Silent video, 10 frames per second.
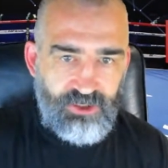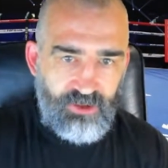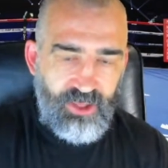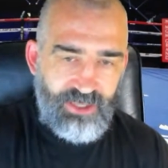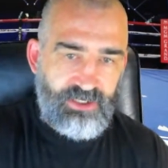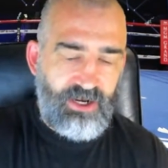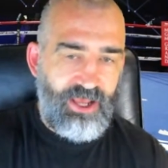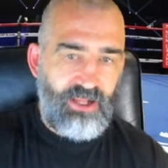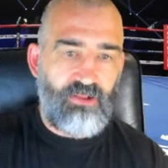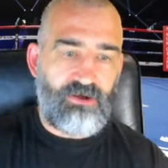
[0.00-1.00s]

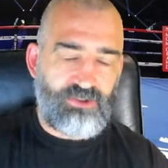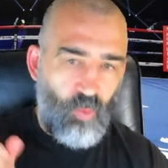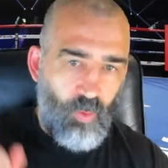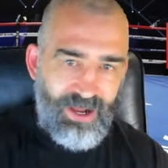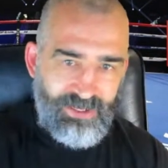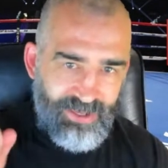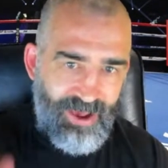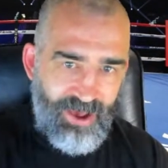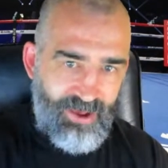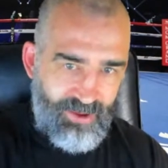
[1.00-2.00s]
2008 lost 1
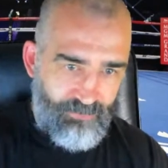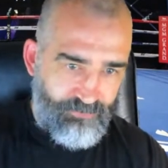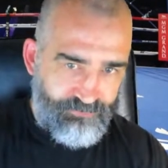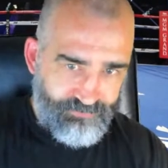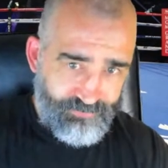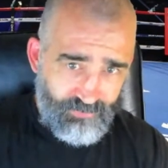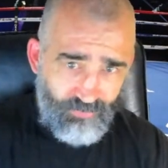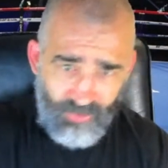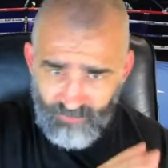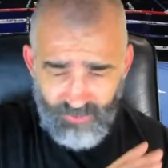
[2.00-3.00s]
game
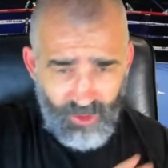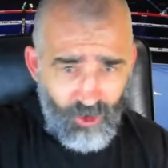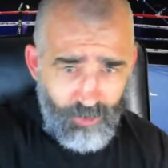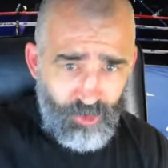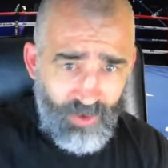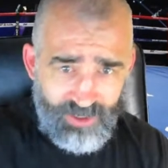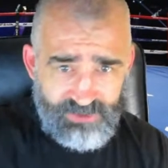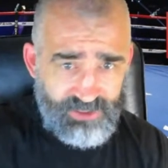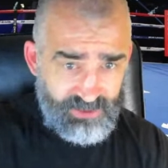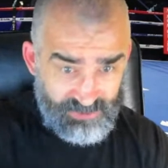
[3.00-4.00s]
for the home and away
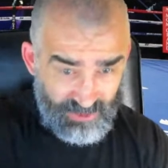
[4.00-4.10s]
season.